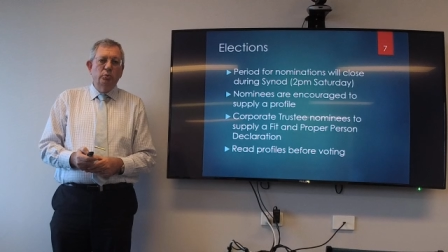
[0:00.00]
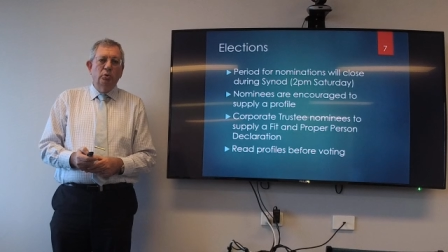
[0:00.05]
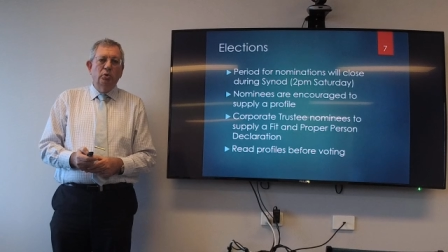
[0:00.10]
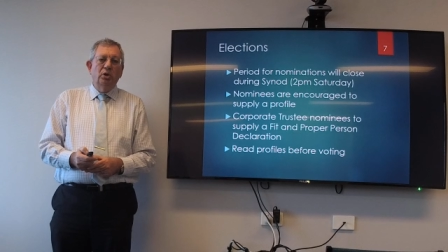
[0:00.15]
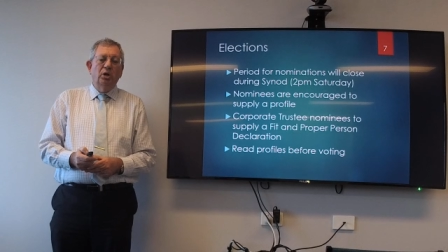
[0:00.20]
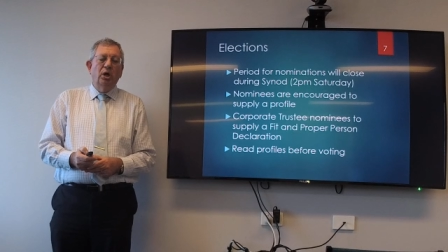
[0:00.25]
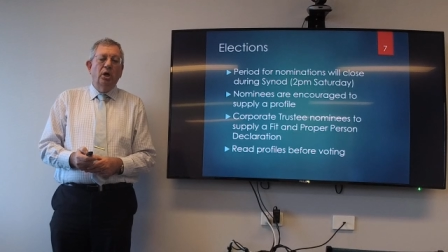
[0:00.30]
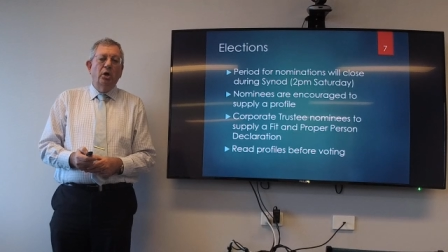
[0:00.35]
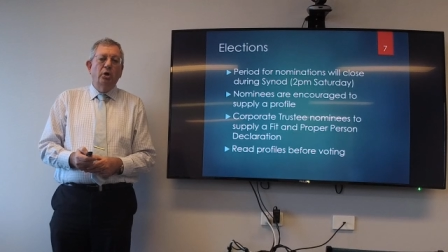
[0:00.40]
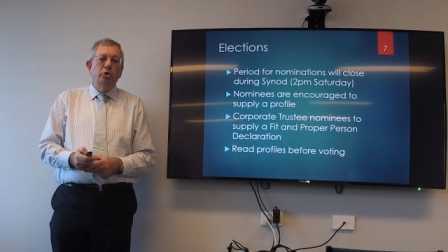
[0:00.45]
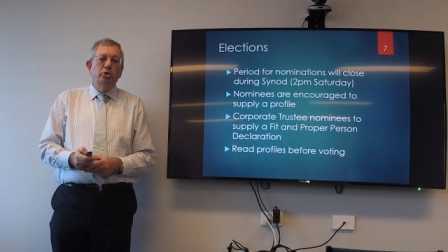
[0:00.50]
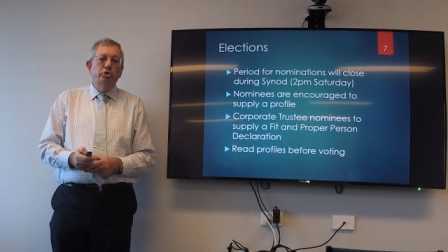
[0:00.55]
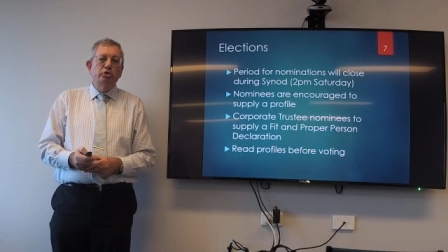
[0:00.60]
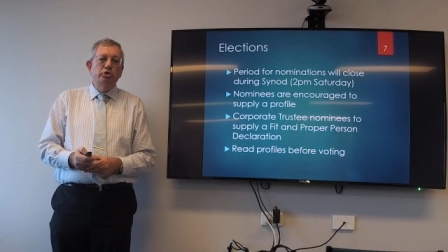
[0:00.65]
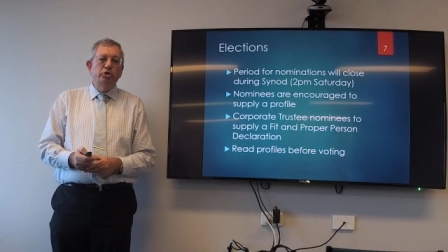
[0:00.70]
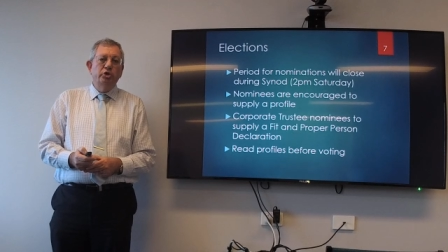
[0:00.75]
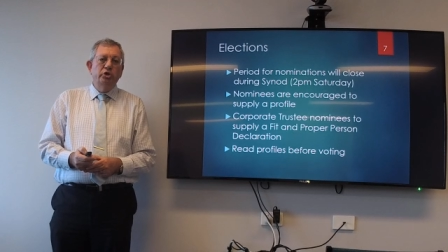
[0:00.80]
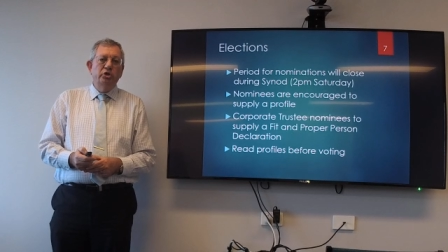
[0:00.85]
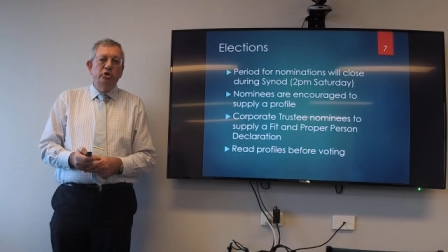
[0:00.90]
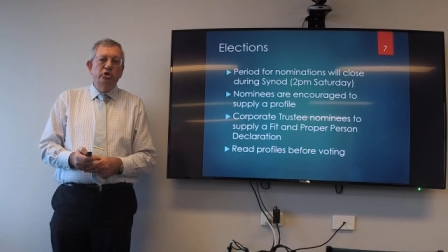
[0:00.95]
will close
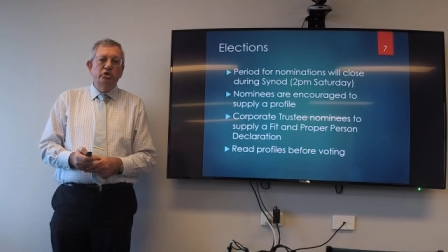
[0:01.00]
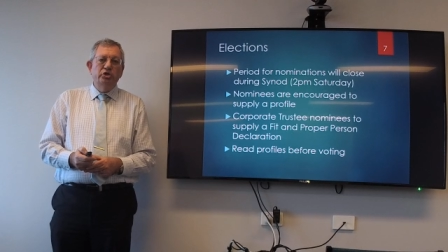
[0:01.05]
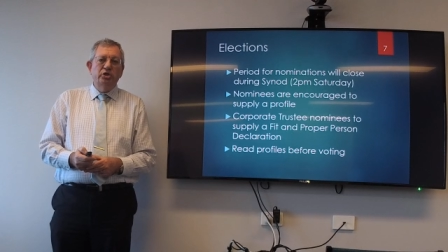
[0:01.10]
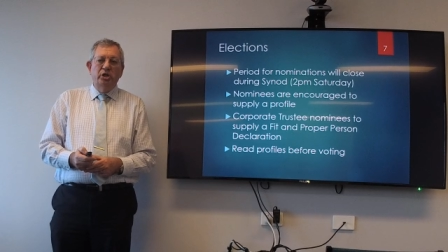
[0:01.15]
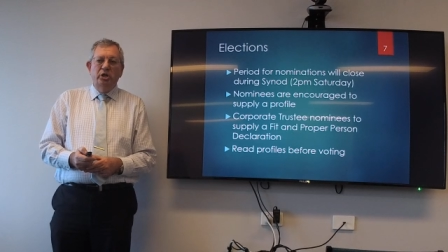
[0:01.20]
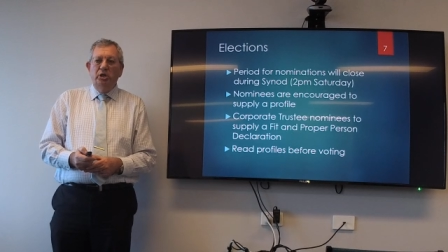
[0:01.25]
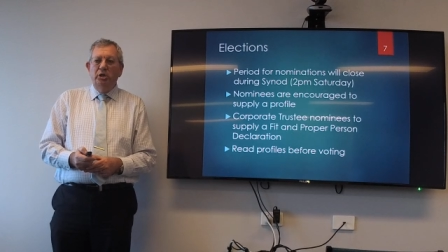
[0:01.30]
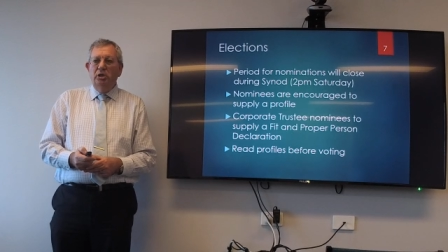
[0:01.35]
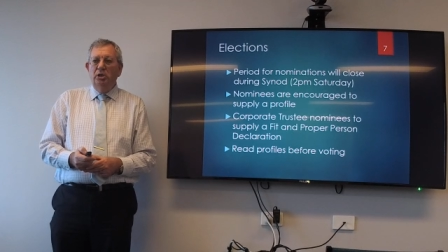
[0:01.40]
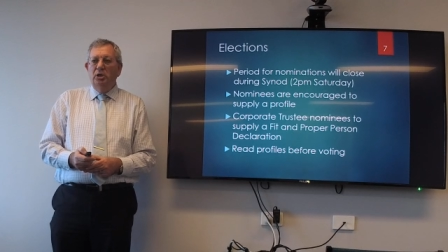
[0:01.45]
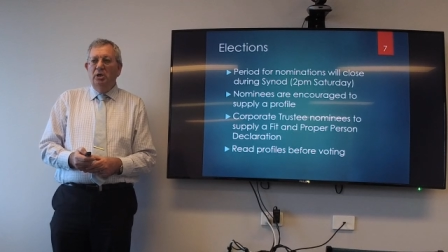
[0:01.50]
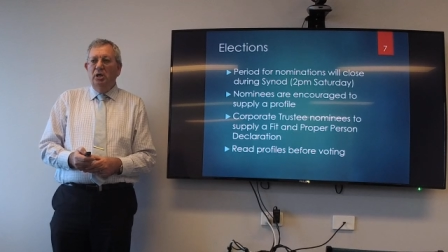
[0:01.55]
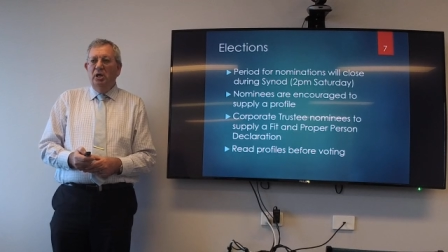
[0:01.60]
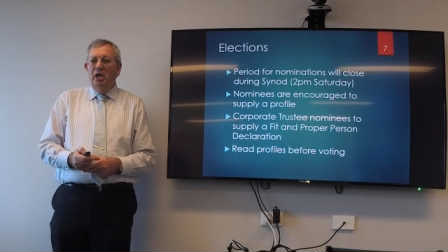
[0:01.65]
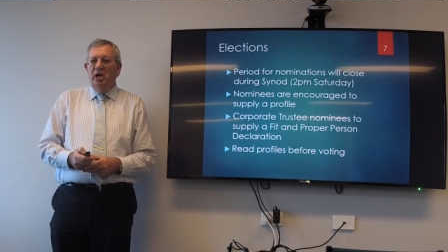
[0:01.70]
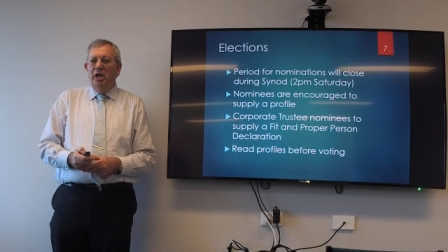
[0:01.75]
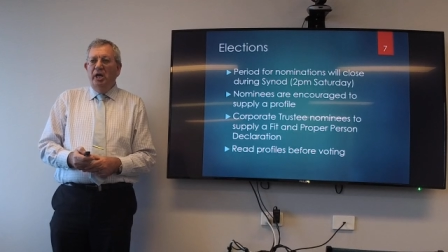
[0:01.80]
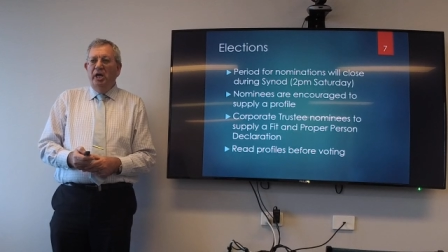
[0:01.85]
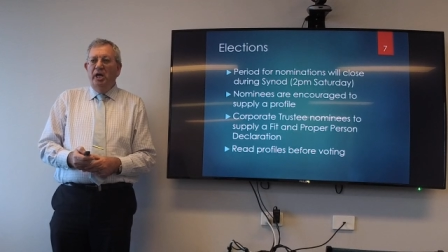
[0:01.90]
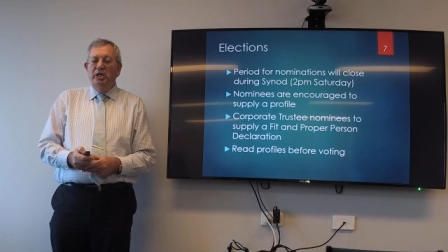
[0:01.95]
during the Synod.
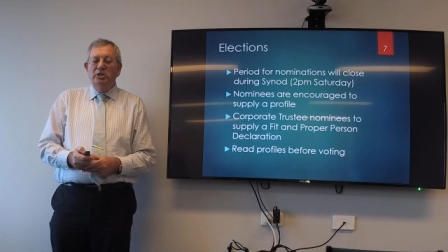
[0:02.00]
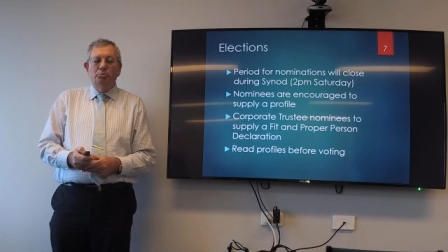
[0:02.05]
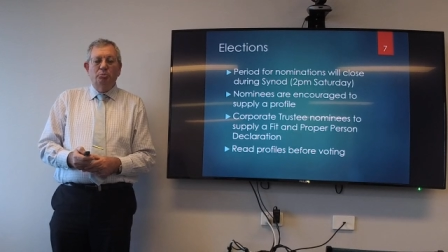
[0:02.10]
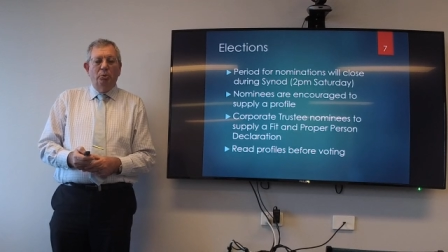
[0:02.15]
It's